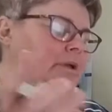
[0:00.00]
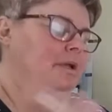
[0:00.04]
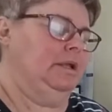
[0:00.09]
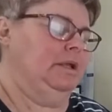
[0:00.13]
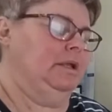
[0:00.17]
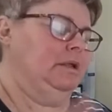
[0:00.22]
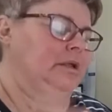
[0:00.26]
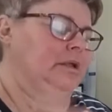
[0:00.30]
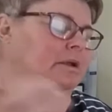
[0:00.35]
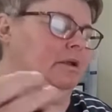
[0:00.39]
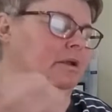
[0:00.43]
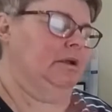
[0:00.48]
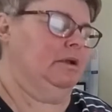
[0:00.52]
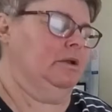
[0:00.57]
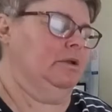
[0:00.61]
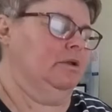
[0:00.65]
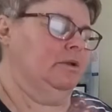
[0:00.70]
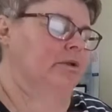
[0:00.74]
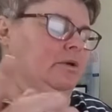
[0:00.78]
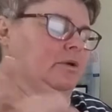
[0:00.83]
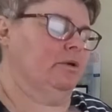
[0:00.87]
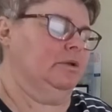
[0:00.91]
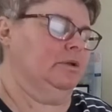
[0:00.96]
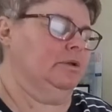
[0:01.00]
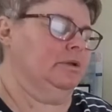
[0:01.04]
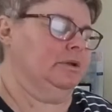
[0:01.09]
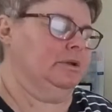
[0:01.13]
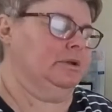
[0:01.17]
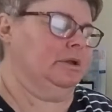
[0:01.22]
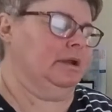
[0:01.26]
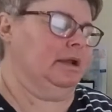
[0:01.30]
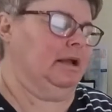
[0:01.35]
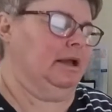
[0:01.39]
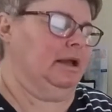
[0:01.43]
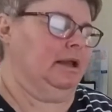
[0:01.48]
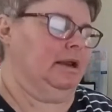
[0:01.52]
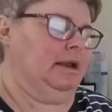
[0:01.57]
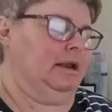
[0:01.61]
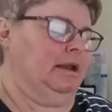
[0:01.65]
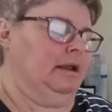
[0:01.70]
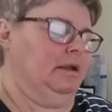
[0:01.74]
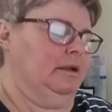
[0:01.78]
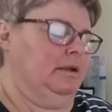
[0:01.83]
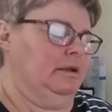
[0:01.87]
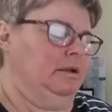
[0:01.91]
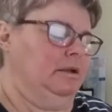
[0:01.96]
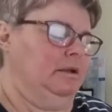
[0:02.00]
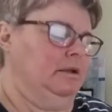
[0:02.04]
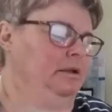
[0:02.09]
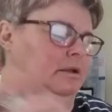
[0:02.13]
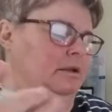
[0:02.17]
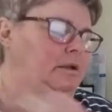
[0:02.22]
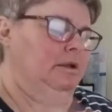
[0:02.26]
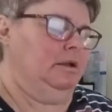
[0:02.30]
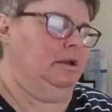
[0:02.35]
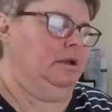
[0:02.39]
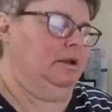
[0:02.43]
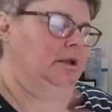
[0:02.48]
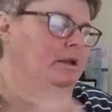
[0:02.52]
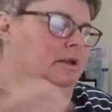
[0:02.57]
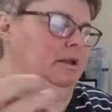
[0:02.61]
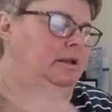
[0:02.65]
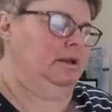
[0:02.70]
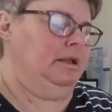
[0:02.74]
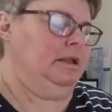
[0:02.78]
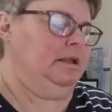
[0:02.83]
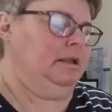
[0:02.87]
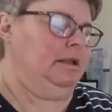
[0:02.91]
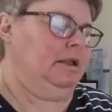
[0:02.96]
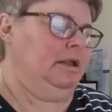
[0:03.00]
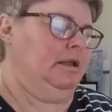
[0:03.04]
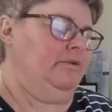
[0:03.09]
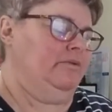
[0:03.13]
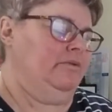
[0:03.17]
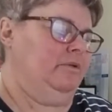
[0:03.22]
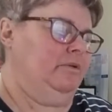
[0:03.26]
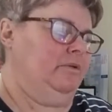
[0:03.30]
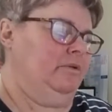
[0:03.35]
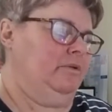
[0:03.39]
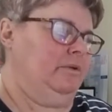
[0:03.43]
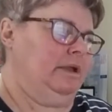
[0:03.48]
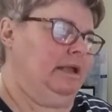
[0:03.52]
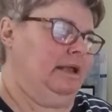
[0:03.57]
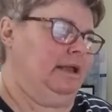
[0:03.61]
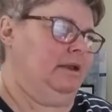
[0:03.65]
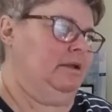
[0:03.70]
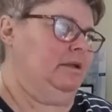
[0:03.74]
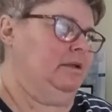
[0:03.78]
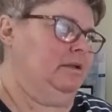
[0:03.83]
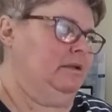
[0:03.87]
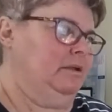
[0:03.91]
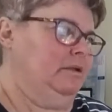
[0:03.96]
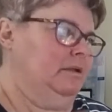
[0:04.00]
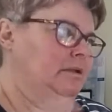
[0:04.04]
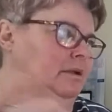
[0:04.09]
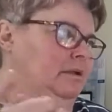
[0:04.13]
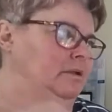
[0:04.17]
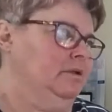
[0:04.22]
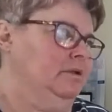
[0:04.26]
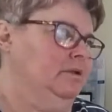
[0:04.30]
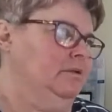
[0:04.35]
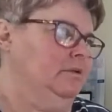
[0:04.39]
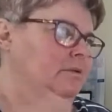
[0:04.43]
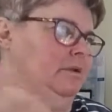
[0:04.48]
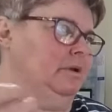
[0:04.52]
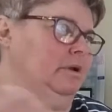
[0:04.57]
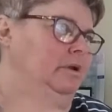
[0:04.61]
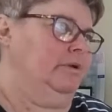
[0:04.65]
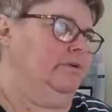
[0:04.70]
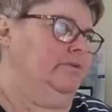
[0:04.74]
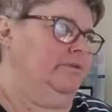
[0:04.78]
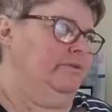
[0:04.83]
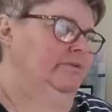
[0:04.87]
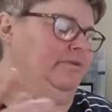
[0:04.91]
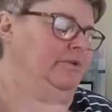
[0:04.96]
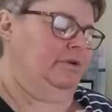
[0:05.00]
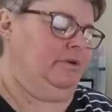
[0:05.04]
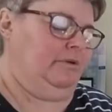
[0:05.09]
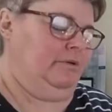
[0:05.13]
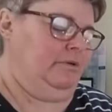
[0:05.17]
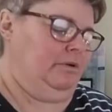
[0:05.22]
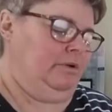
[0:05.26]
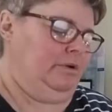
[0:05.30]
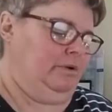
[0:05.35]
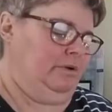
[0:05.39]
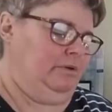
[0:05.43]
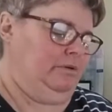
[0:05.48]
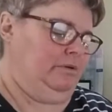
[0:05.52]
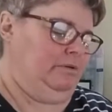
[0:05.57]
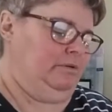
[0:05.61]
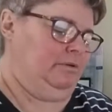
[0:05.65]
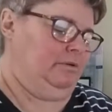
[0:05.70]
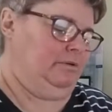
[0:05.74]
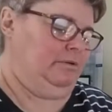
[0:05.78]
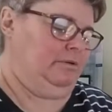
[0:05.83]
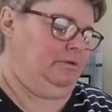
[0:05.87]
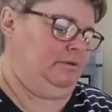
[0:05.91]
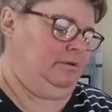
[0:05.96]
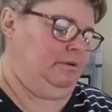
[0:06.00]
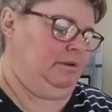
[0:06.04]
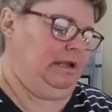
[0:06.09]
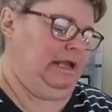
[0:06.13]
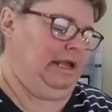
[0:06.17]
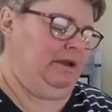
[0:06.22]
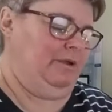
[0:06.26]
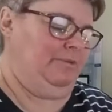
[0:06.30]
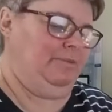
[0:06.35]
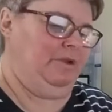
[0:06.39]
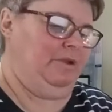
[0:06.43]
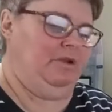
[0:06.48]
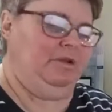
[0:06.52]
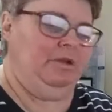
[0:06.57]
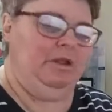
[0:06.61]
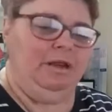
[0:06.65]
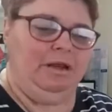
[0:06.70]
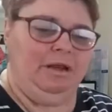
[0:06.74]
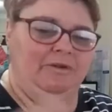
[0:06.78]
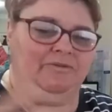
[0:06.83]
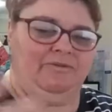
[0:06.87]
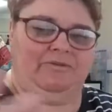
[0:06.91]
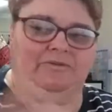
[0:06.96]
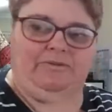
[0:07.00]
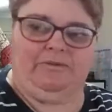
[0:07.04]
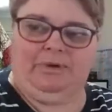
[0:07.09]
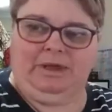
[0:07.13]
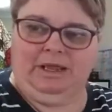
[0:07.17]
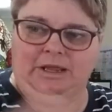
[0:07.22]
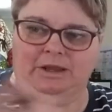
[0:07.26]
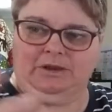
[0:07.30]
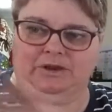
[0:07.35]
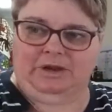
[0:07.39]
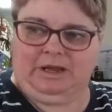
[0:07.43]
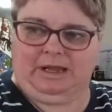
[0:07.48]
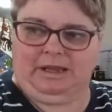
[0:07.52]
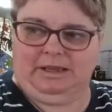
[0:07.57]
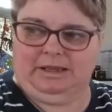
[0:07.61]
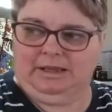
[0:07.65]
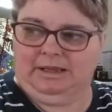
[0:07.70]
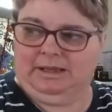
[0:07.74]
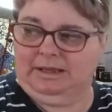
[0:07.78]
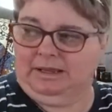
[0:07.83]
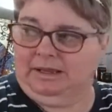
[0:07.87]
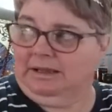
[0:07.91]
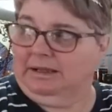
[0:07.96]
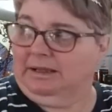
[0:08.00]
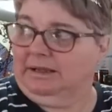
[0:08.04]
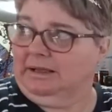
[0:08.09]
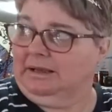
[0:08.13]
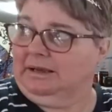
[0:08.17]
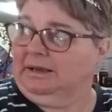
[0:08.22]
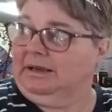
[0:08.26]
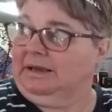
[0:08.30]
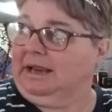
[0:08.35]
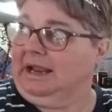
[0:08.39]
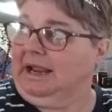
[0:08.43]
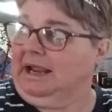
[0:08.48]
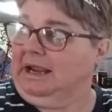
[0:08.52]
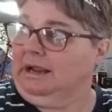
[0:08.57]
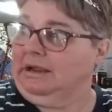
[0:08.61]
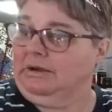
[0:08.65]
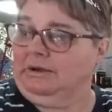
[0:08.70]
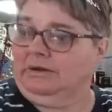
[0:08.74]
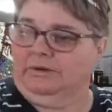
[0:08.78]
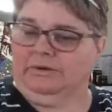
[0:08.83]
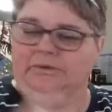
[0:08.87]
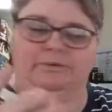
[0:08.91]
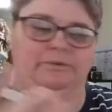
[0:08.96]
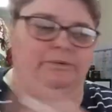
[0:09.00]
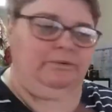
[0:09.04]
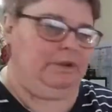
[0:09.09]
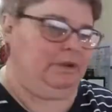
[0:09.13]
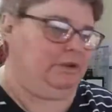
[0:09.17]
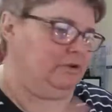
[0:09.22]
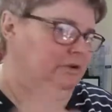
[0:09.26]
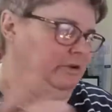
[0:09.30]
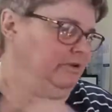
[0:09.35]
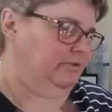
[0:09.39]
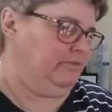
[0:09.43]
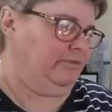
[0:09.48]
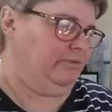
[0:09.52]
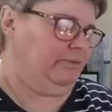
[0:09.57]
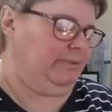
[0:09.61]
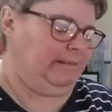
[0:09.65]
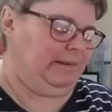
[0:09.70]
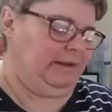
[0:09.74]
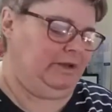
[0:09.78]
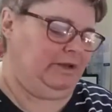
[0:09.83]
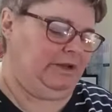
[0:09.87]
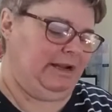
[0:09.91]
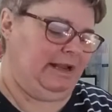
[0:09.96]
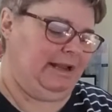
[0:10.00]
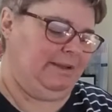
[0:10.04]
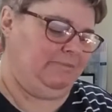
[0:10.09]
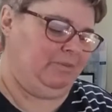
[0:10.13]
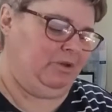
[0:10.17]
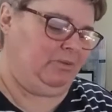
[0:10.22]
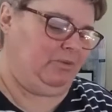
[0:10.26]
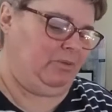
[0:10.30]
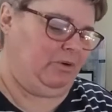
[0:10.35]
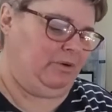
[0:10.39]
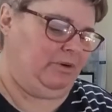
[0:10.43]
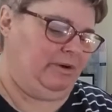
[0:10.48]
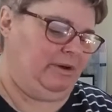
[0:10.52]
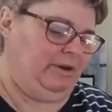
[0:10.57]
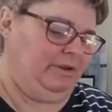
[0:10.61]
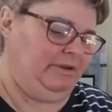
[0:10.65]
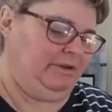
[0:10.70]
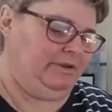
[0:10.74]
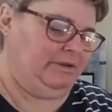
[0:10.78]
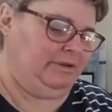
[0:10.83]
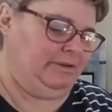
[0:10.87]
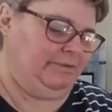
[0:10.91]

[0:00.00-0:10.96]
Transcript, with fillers: Is it a non-starter? let's have a look at it. Let's do an overview on it. And I'm using the Voyager deck, which is by James Wanless.